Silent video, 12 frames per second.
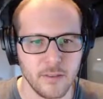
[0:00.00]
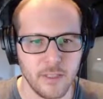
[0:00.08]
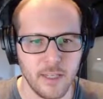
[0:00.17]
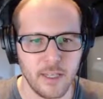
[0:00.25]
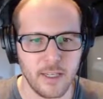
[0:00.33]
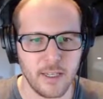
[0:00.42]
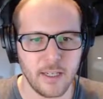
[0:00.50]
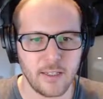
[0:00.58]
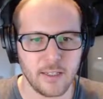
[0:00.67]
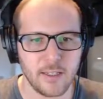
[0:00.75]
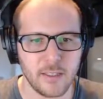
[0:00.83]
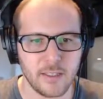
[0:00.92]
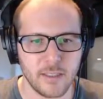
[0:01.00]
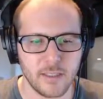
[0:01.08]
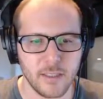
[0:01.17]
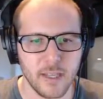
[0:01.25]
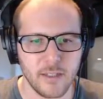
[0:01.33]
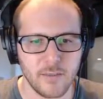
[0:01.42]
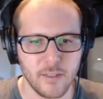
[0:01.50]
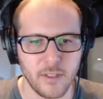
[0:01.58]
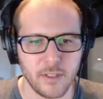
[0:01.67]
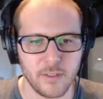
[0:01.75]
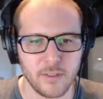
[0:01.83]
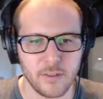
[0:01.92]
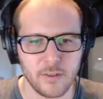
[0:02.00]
And this is kind of a